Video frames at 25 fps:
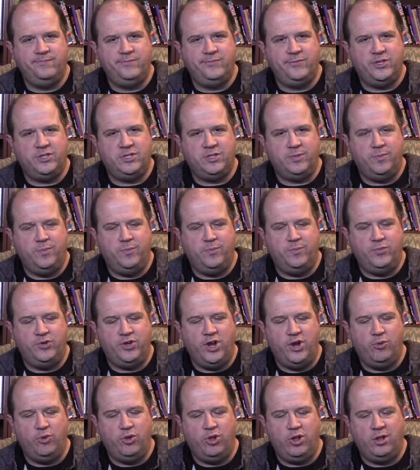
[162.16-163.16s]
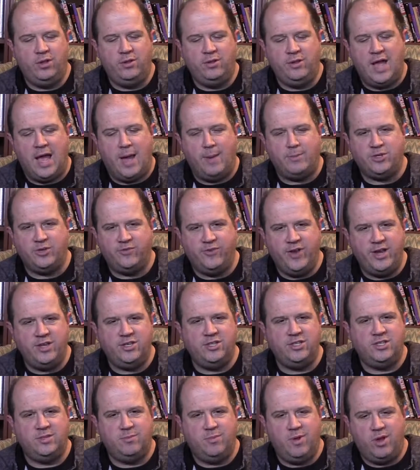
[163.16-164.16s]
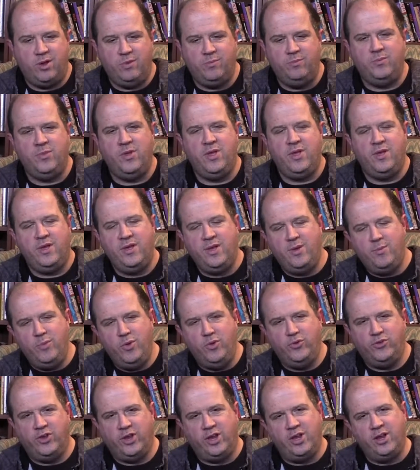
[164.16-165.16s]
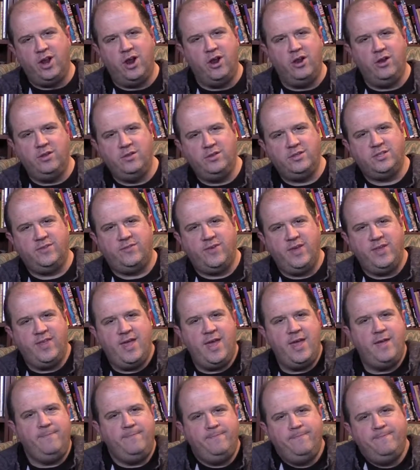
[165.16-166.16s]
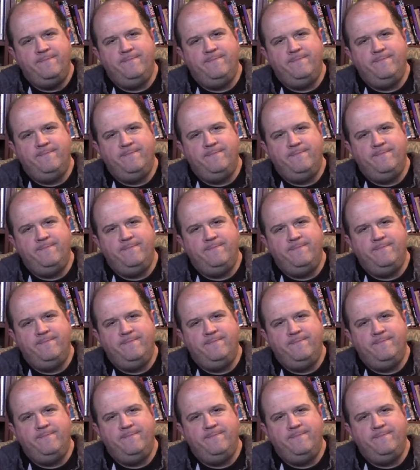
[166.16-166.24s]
just some general observations about music and art and stuff like that.